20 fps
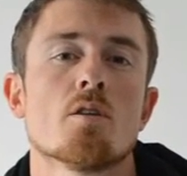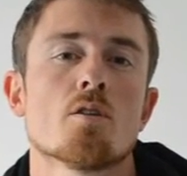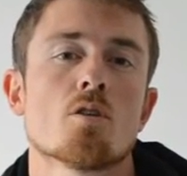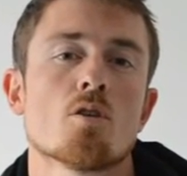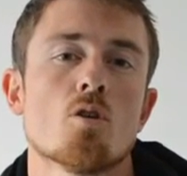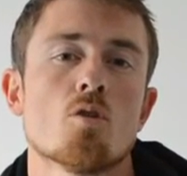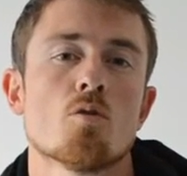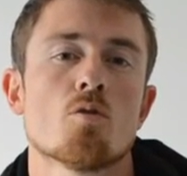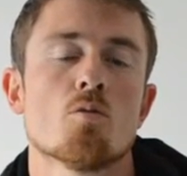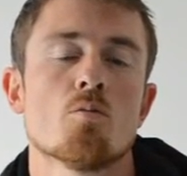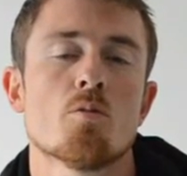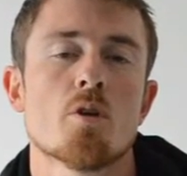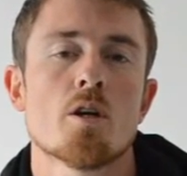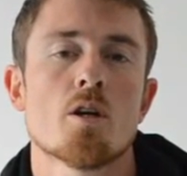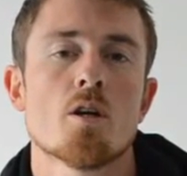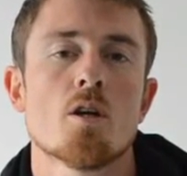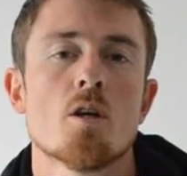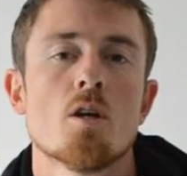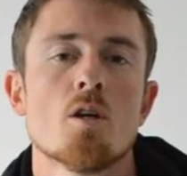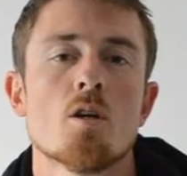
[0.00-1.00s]
go from
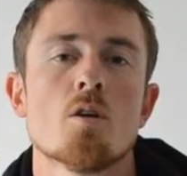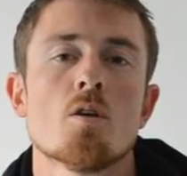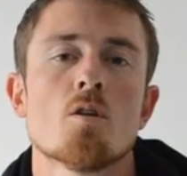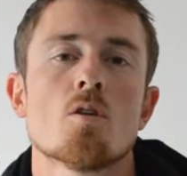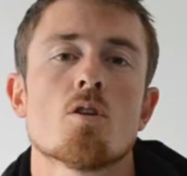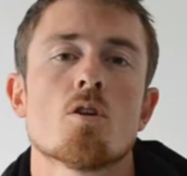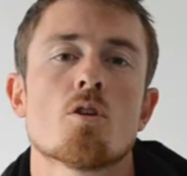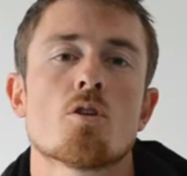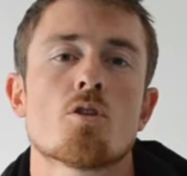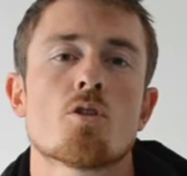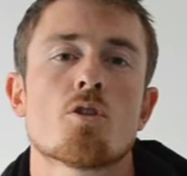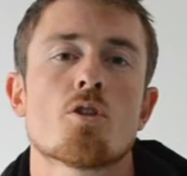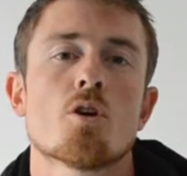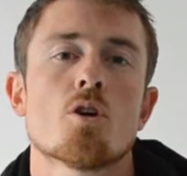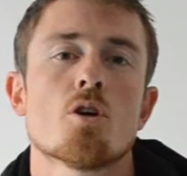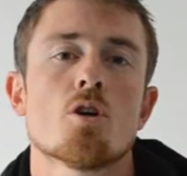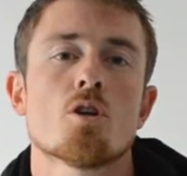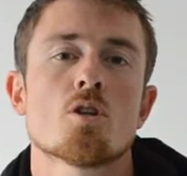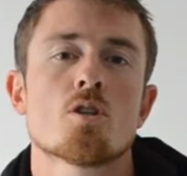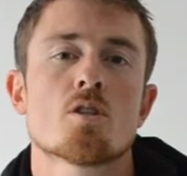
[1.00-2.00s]
there. The
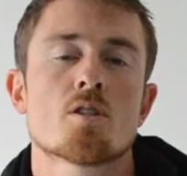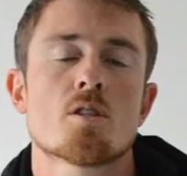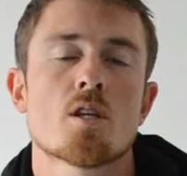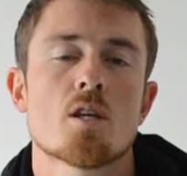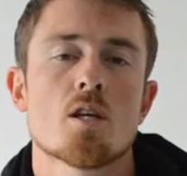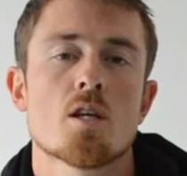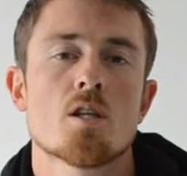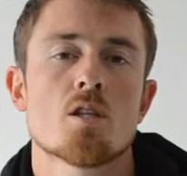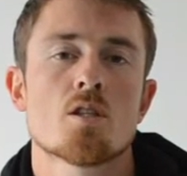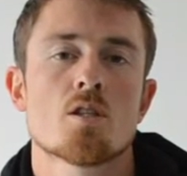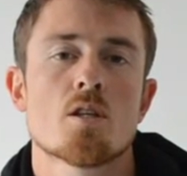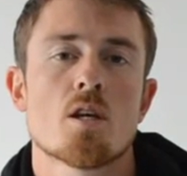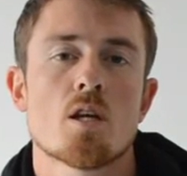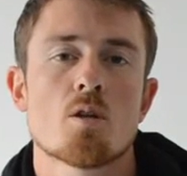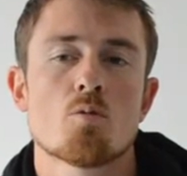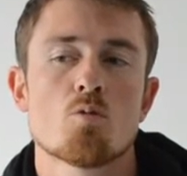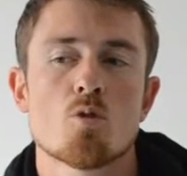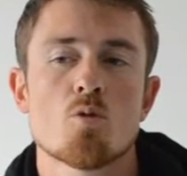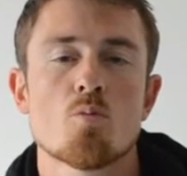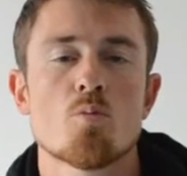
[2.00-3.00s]
third stage
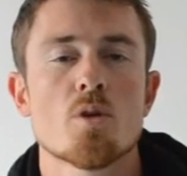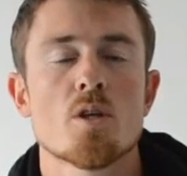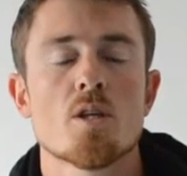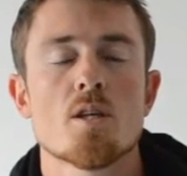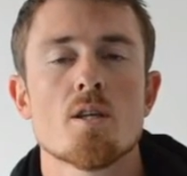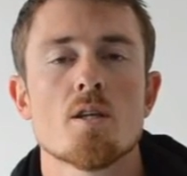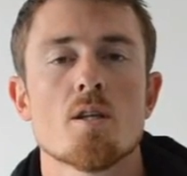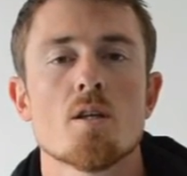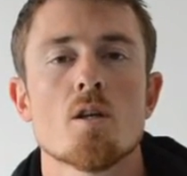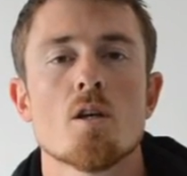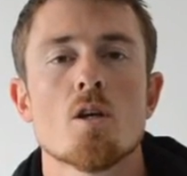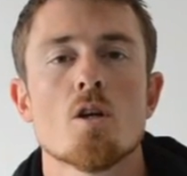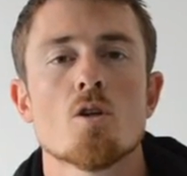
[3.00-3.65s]
then will be